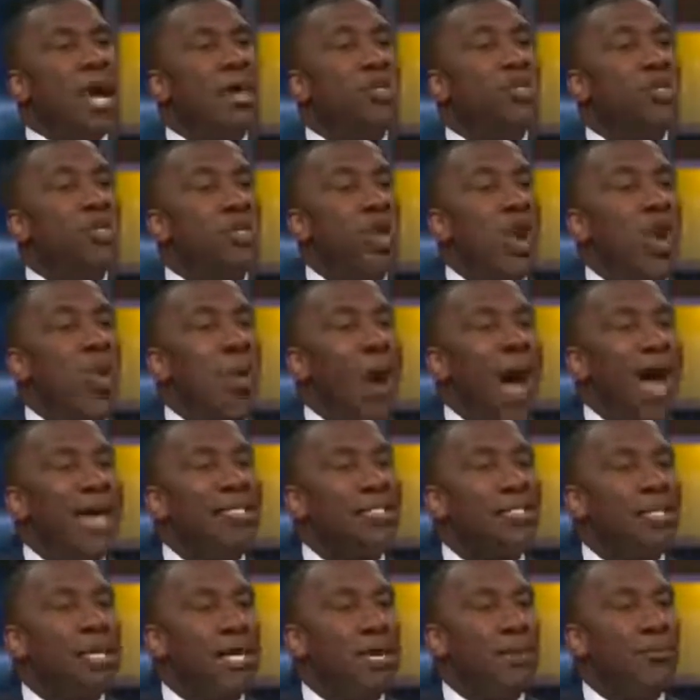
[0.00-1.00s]
Because you know
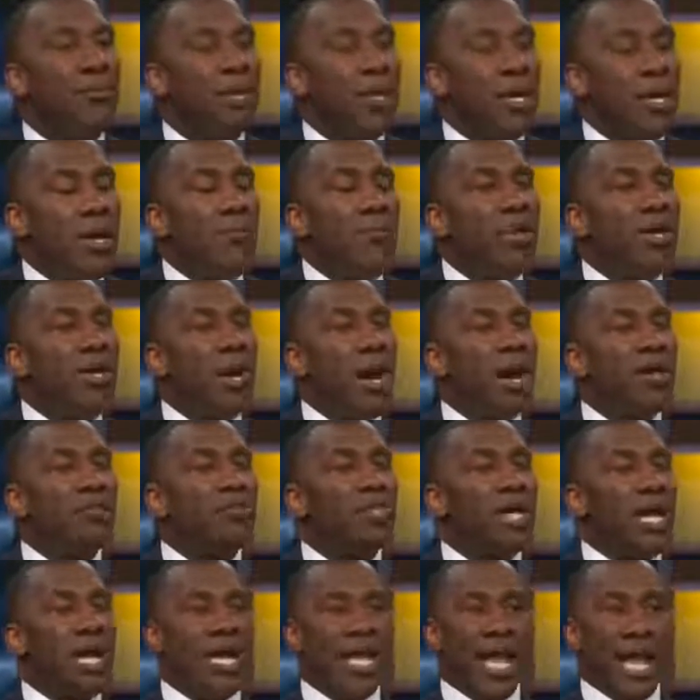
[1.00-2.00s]
why, Skip?
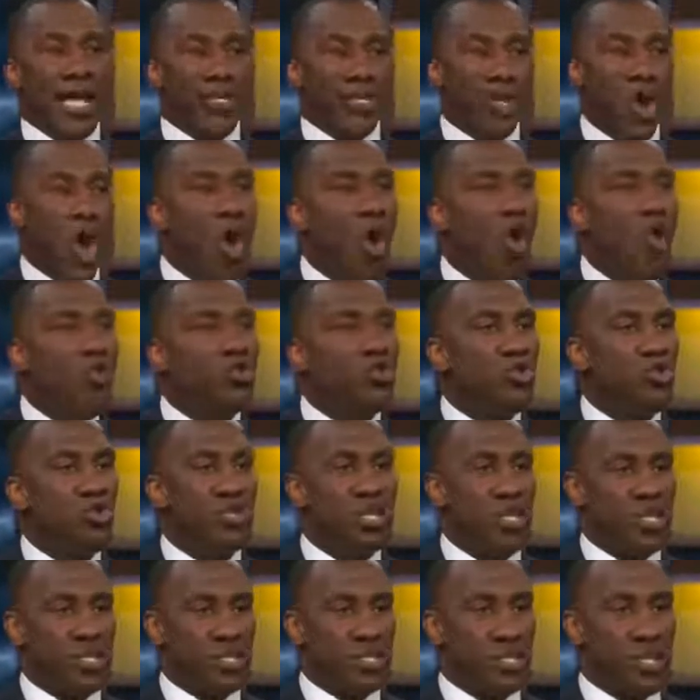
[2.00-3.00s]
Because, and I told you
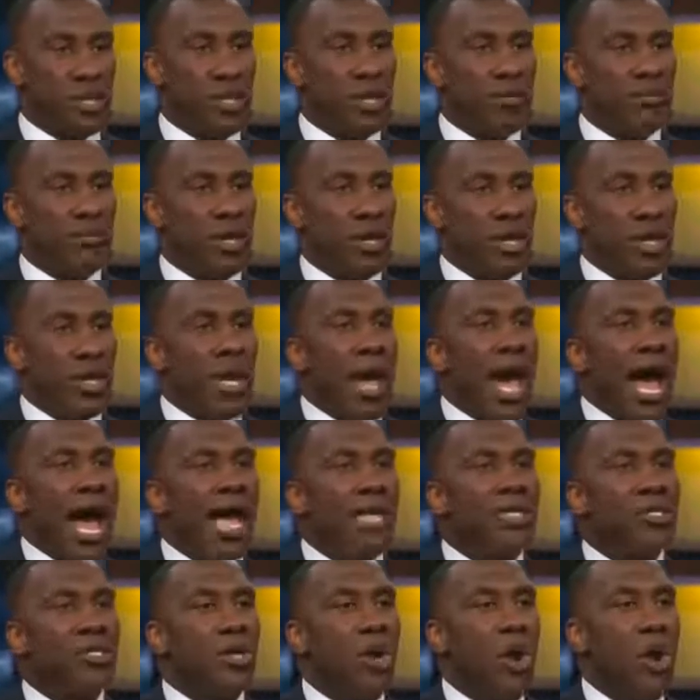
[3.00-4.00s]
this, Skip,
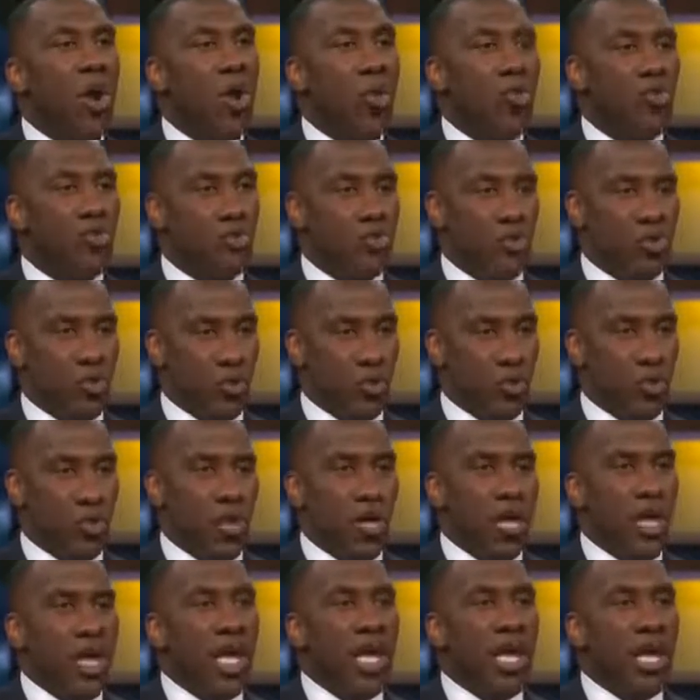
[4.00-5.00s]
I told you,
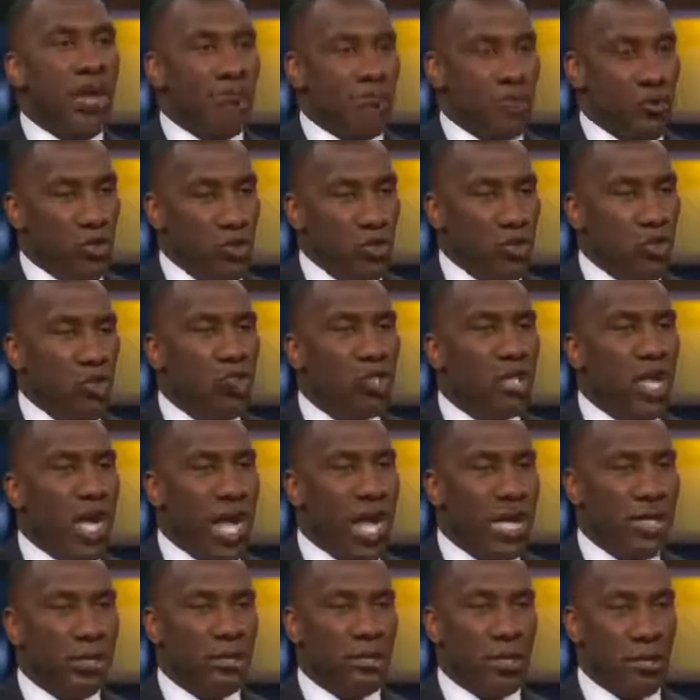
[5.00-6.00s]
if you
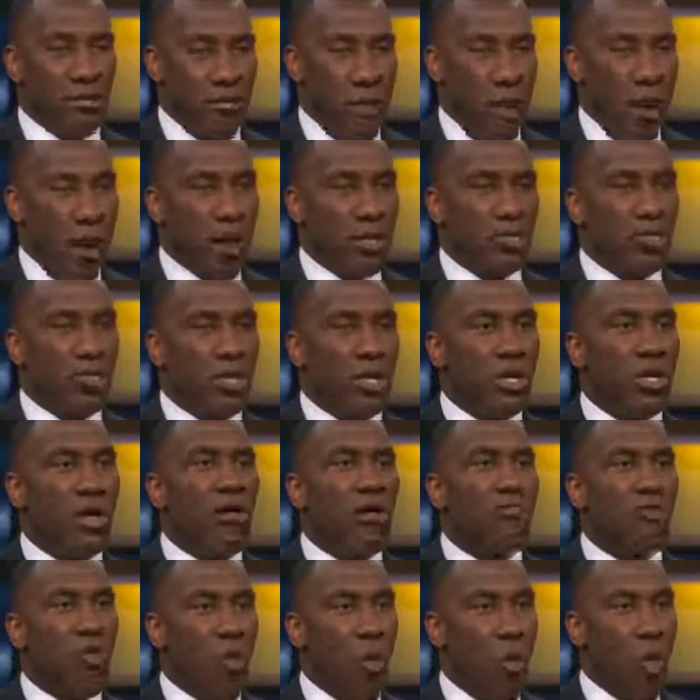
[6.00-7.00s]
take the
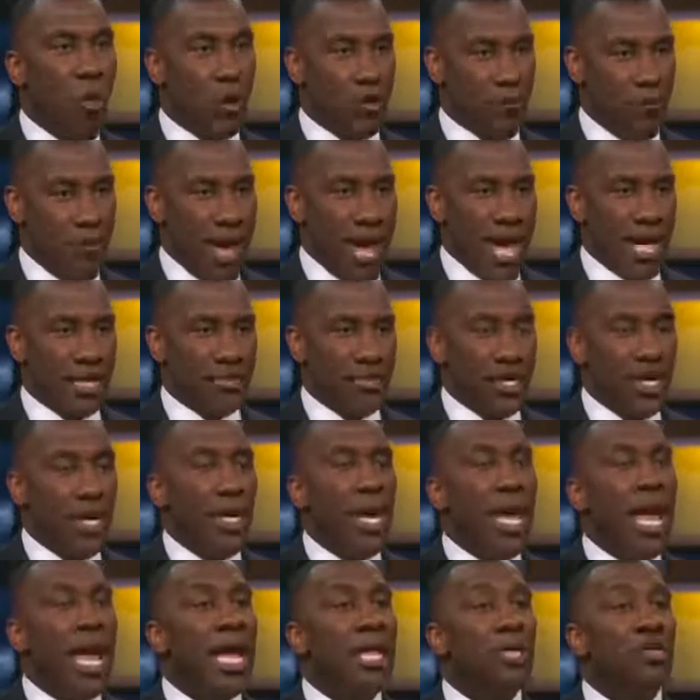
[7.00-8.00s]
marginal of quarterbacks
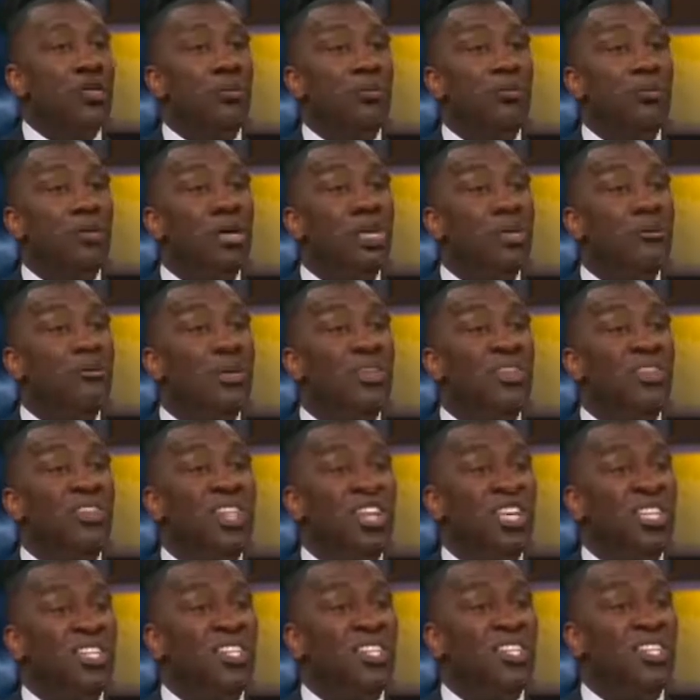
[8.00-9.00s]
and you put them
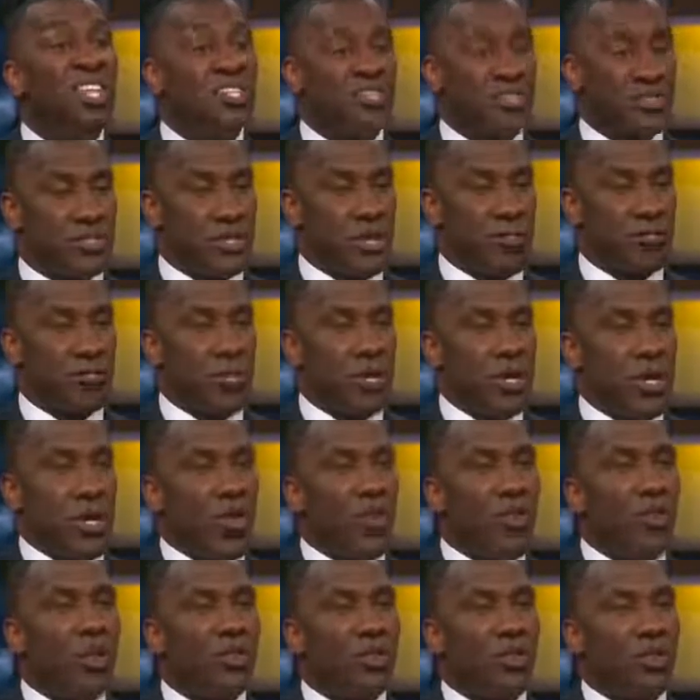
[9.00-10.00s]
in this system
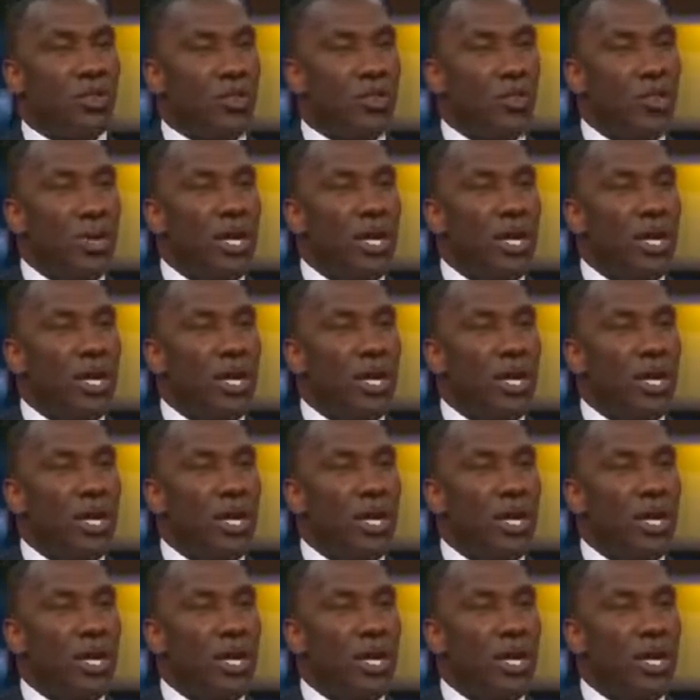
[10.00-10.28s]
with the